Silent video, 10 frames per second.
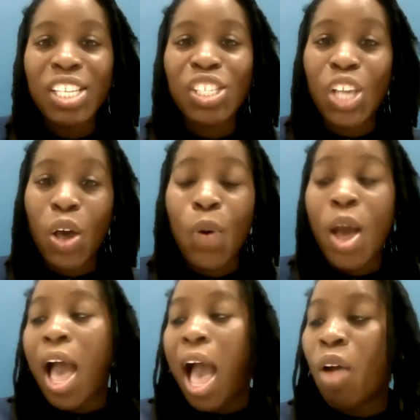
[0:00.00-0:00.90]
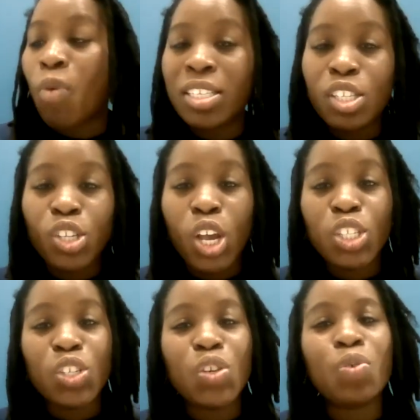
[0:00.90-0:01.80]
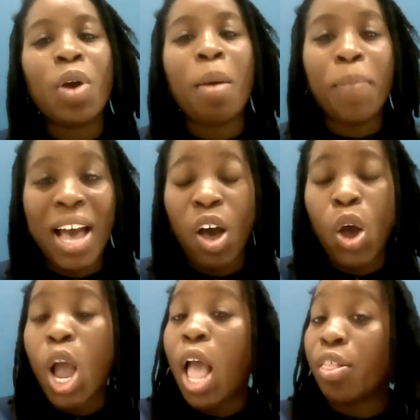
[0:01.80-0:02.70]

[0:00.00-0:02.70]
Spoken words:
So I want to talk to you about